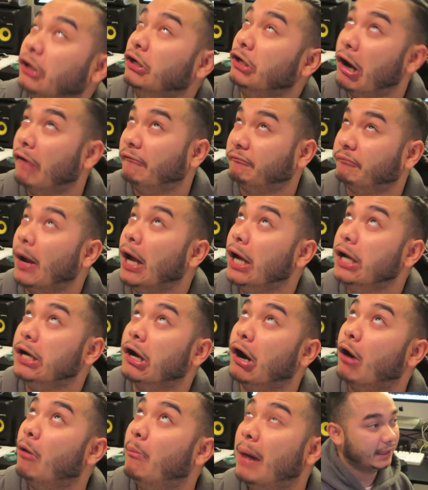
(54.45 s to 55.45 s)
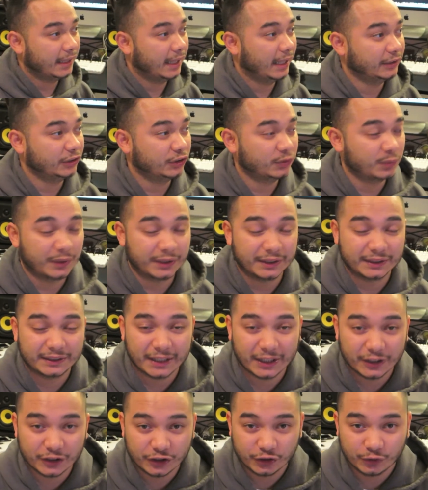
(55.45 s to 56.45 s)
You film. I just want to
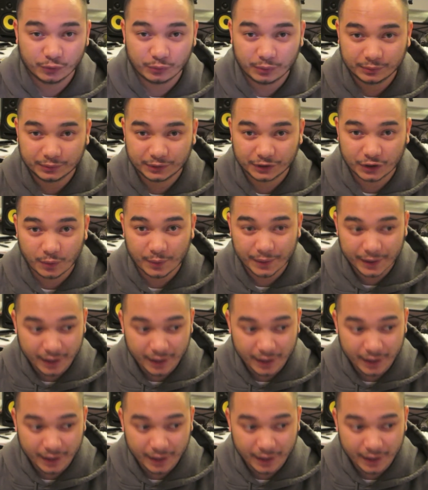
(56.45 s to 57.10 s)
tell you what was going